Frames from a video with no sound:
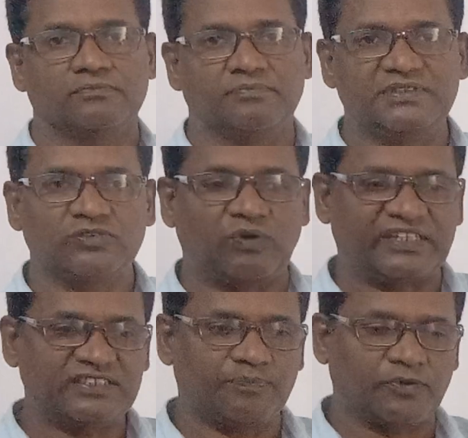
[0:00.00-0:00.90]
means what
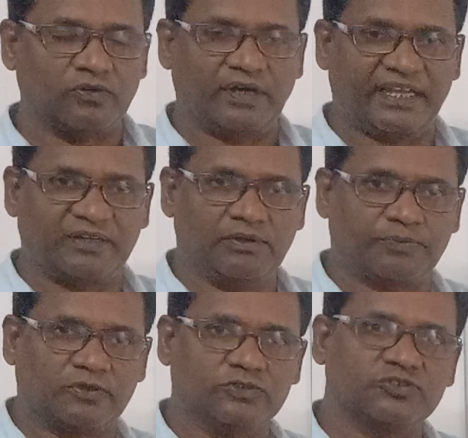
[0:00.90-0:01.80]
is the egg will
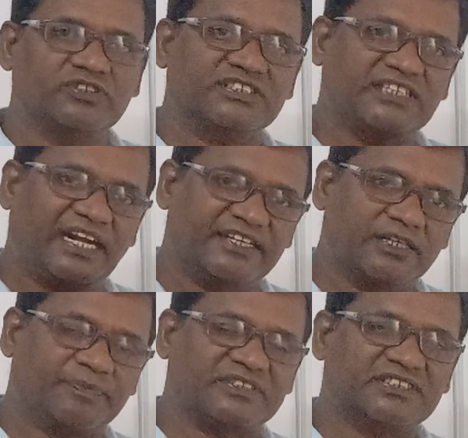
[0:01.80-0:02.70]
produce? It is
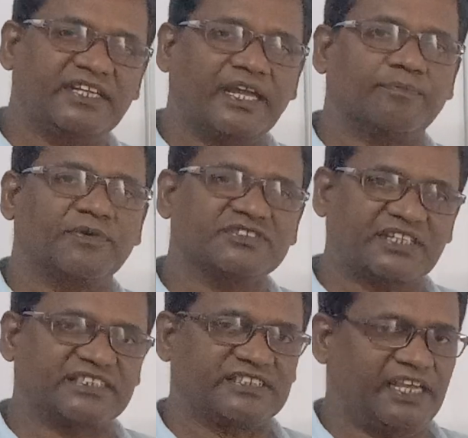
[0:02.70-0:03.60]
100% A plus
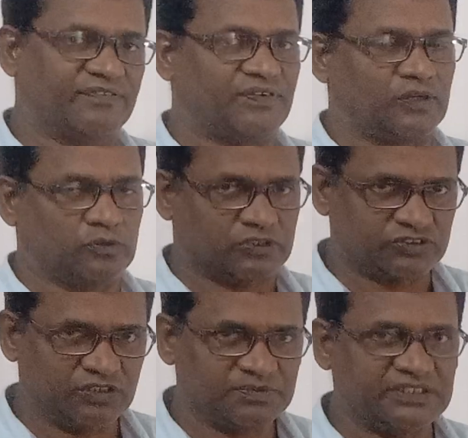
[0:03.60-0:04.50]
X. A for
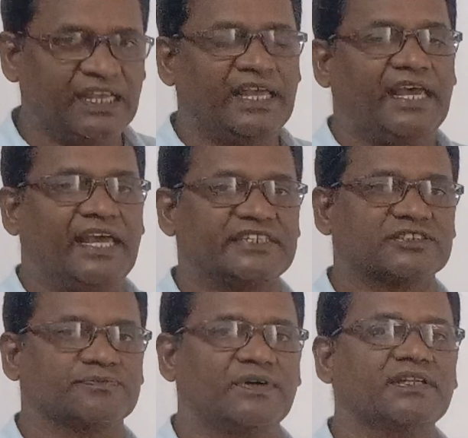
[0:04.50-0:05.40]
autosomes,
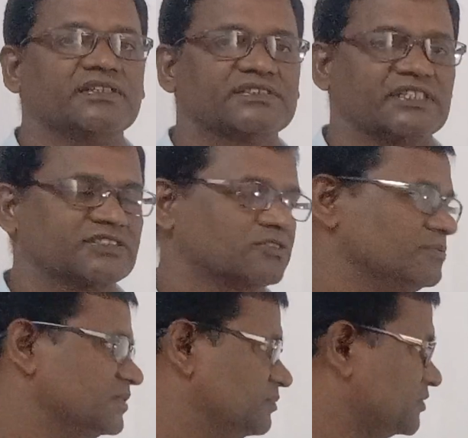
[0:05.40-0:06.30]
X for sex
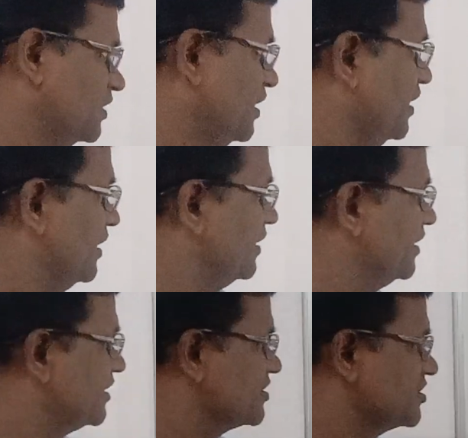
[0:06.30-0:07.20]
chromosomes.
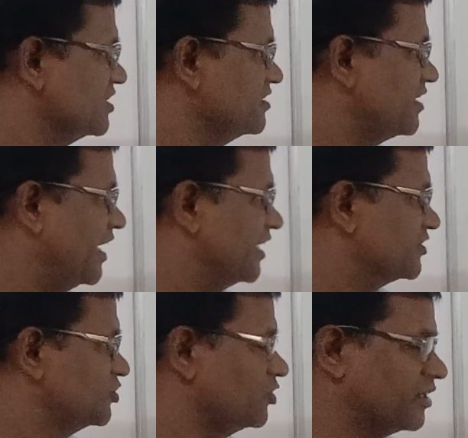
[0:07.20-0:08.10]
It is seen in the
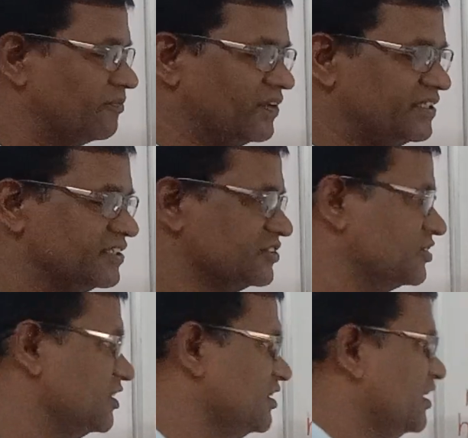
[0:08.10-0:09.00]
X0 type. Where it is
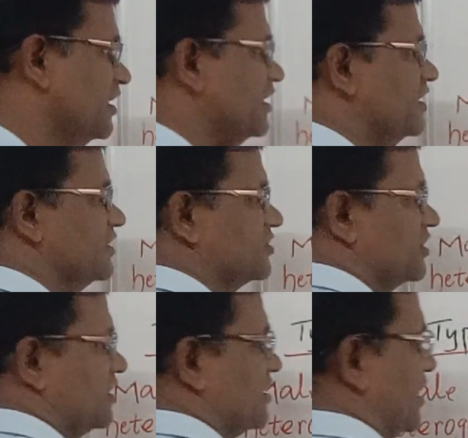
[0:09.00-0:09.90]
seen? It is
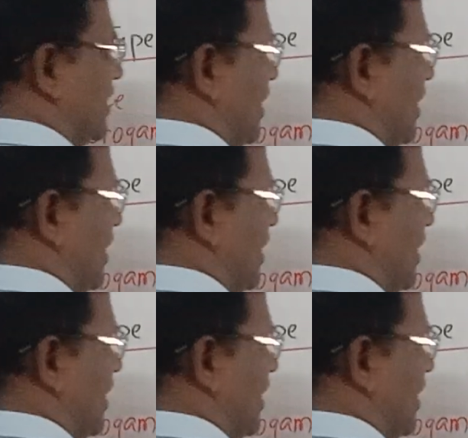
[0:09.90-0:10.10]
seen in the